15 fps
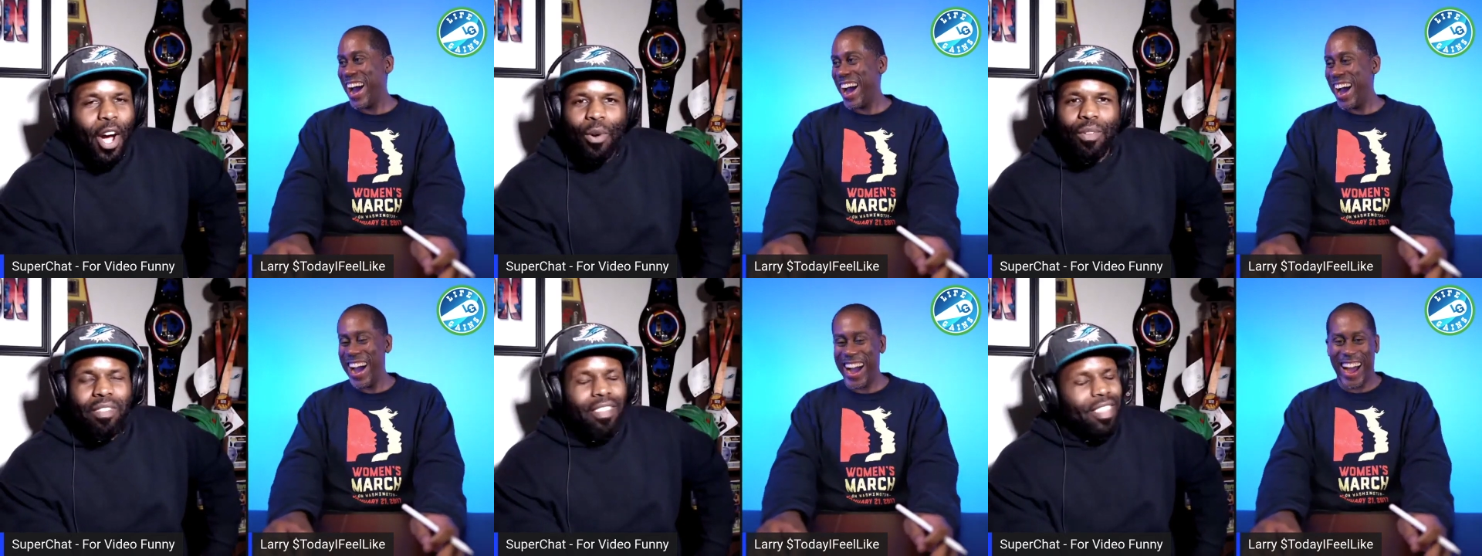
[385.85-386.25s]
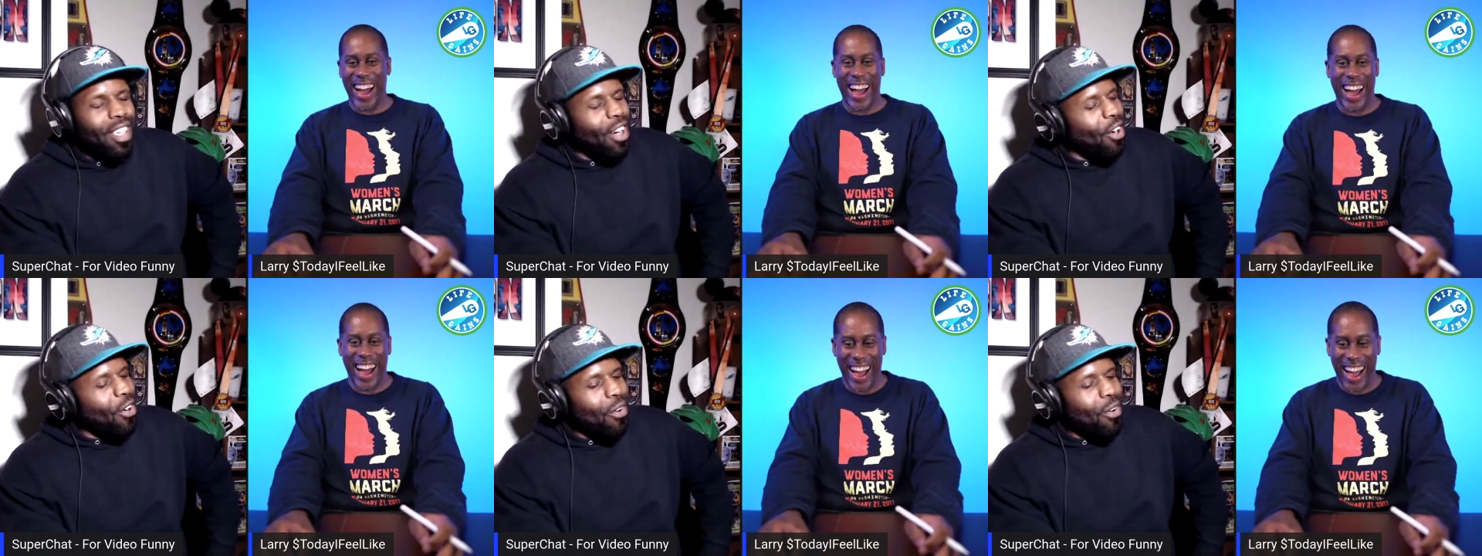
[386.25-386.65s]
Speaker 1: No,
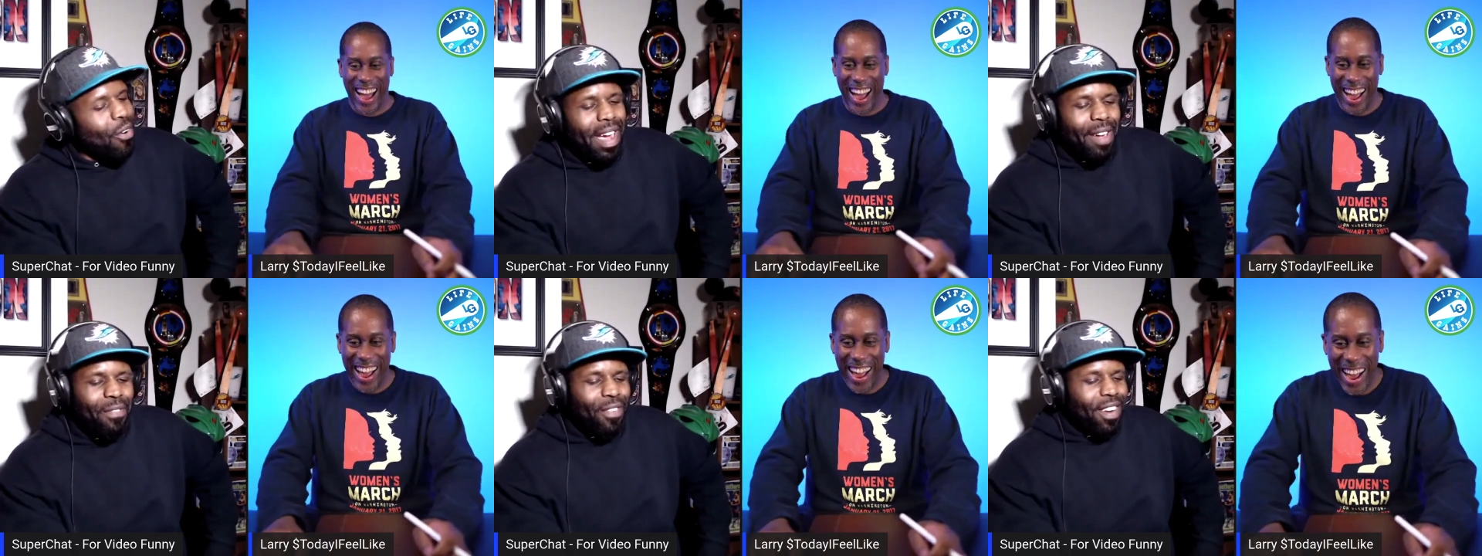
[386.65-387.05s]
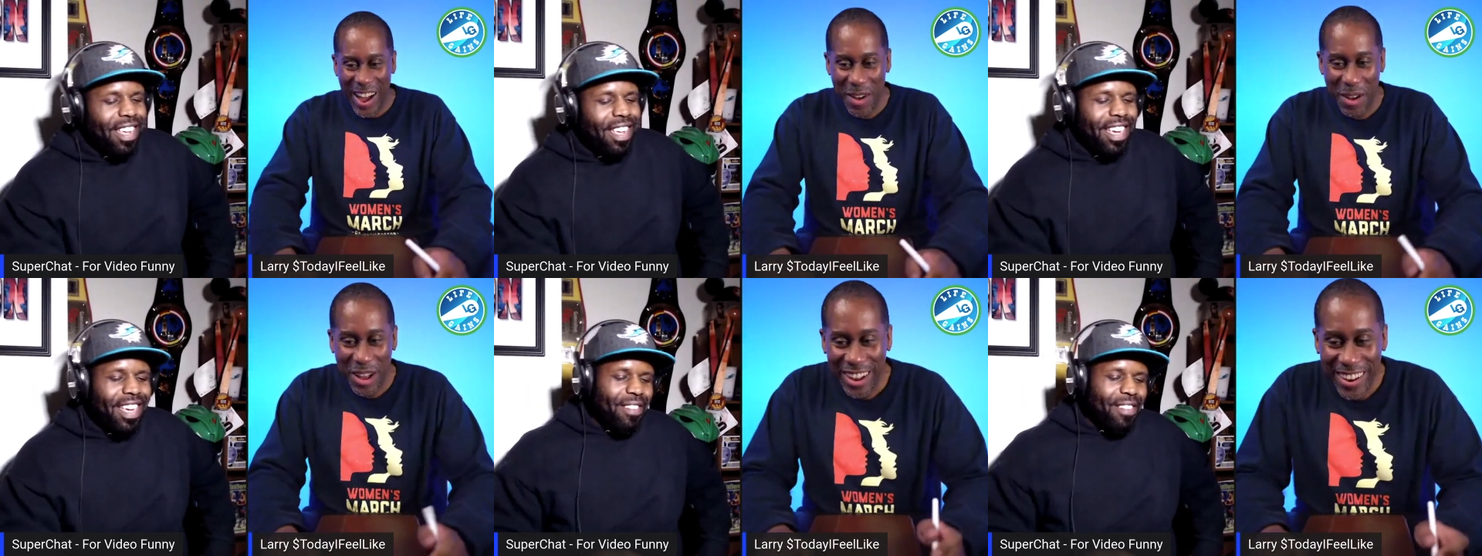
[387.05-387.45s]
man. Forget it.
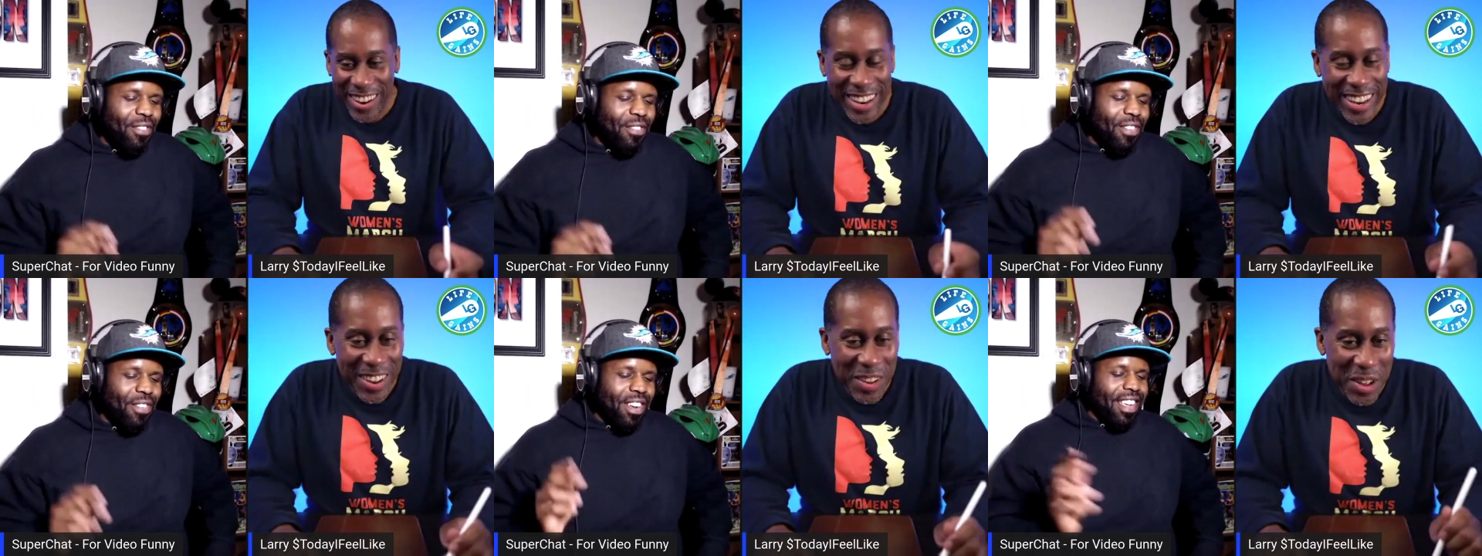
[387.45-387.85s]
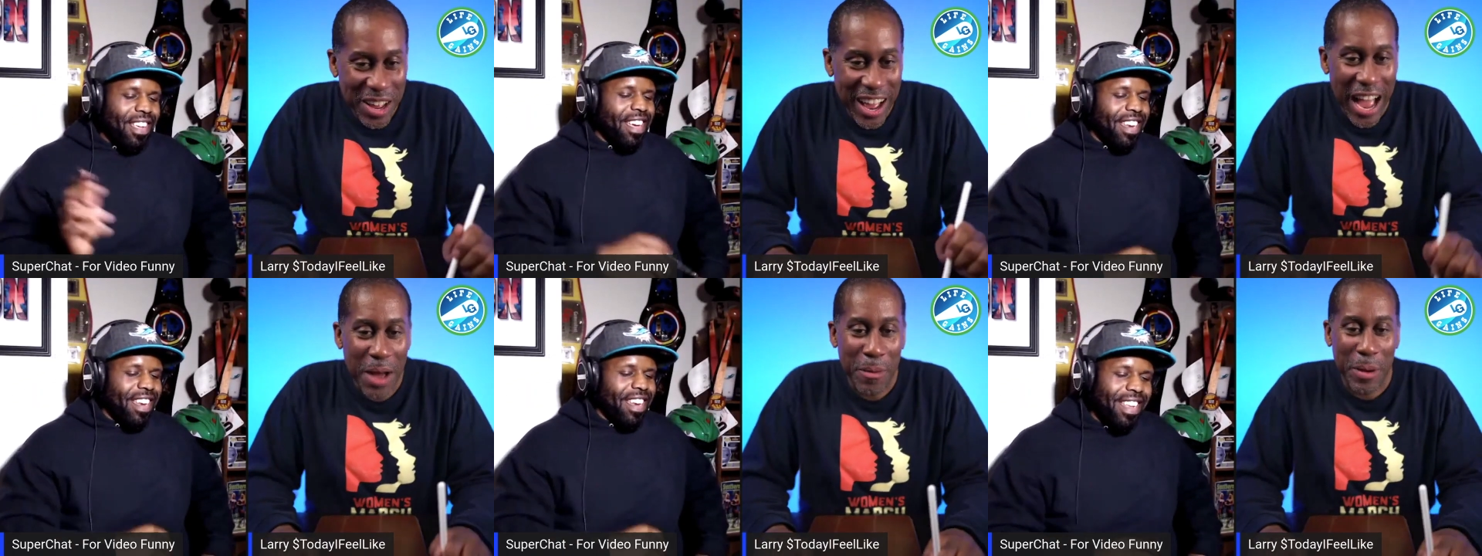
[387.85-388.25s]
How
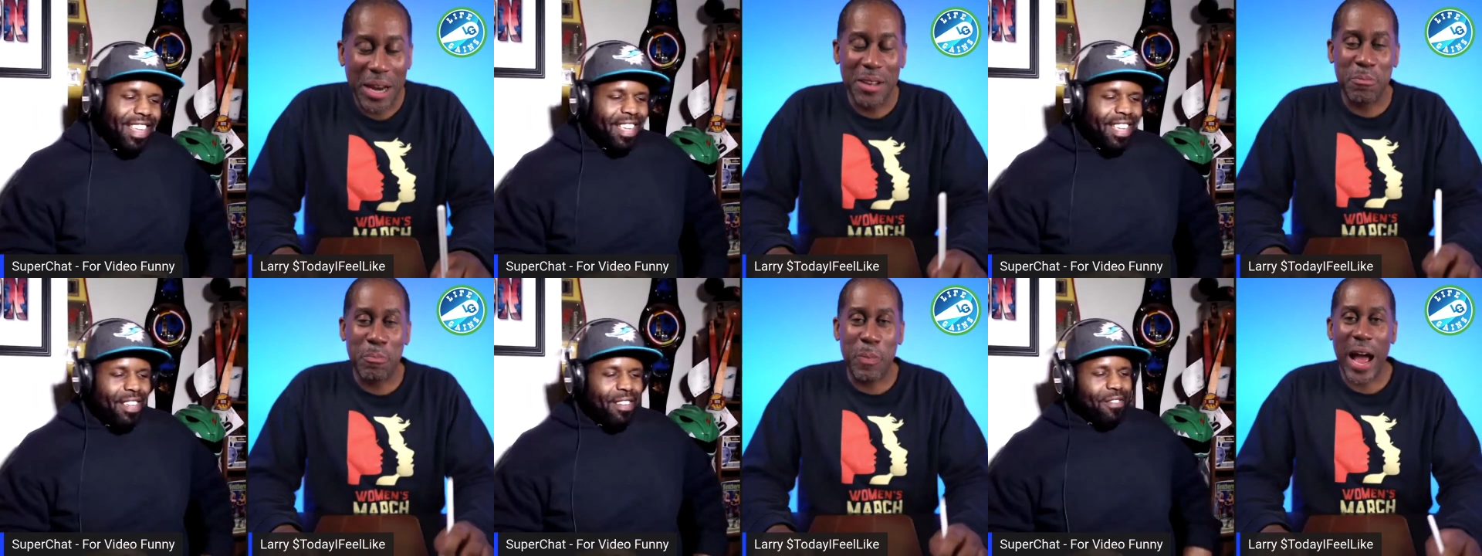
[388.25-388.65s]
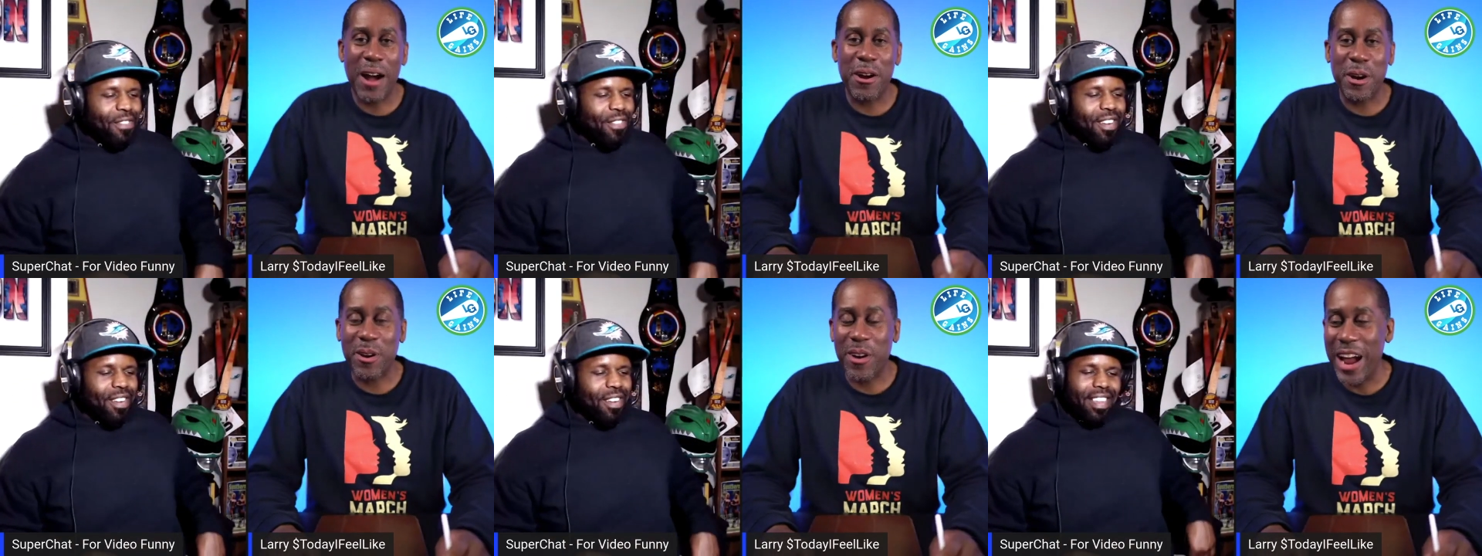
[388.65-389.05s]
about this
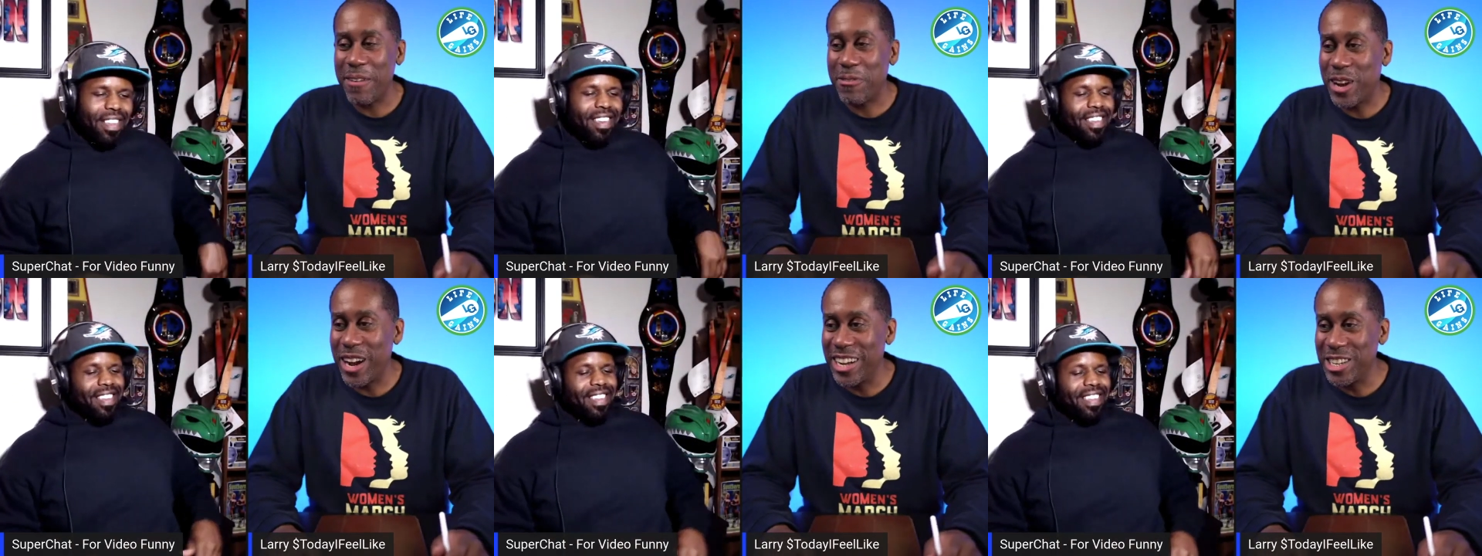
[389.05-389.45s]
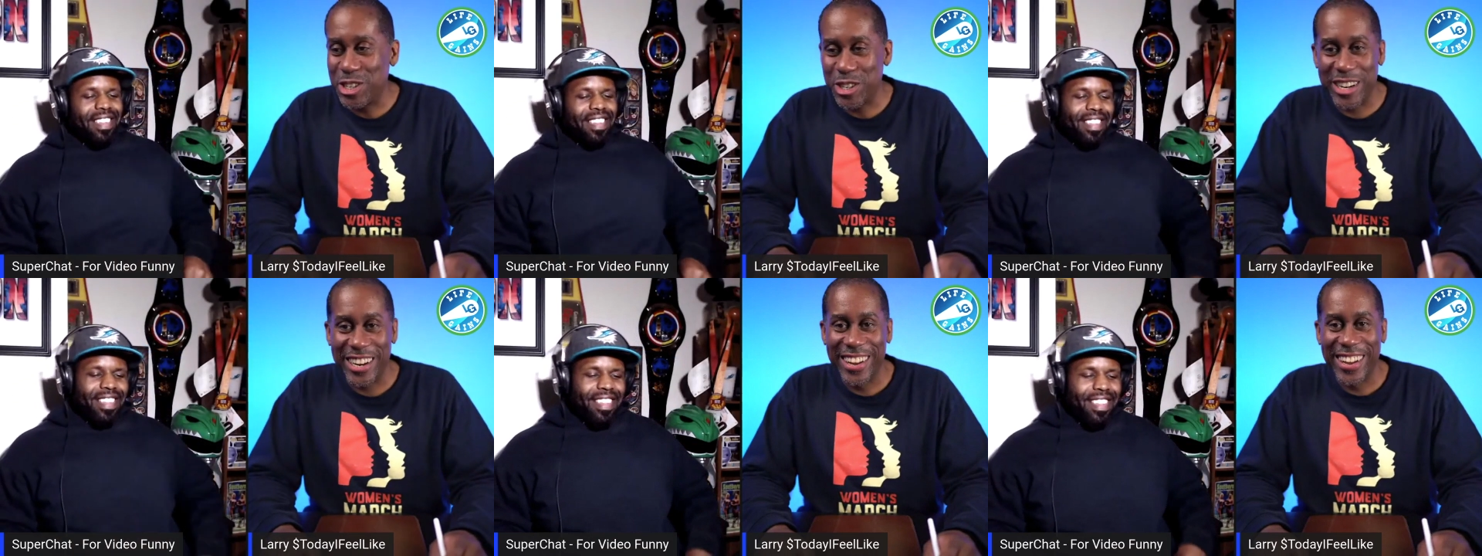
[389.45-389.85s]
Powercraft Country?